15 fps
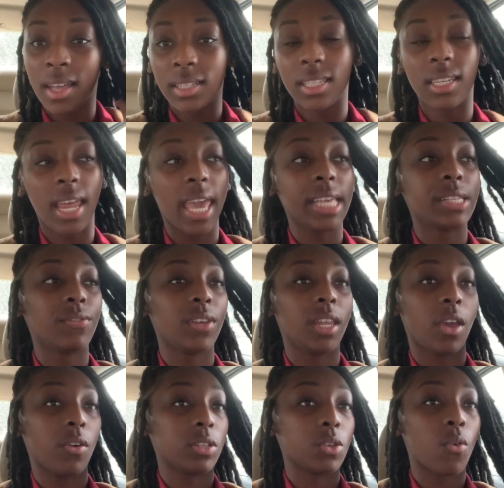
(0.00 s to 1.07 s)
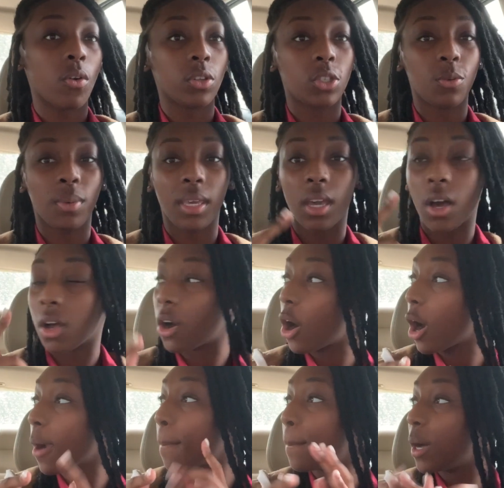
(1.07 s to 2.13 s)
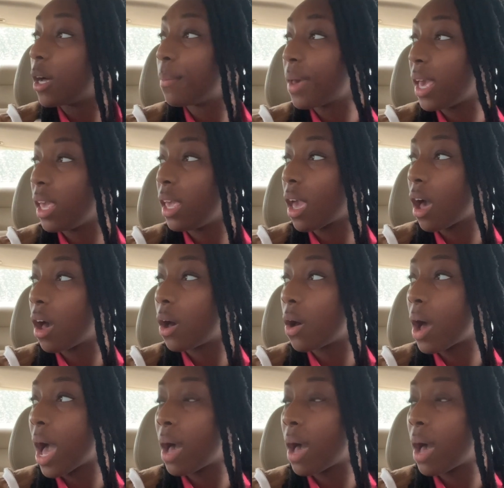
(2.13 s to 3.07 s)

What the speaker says: today's video is going to be a car mukbang, y'all.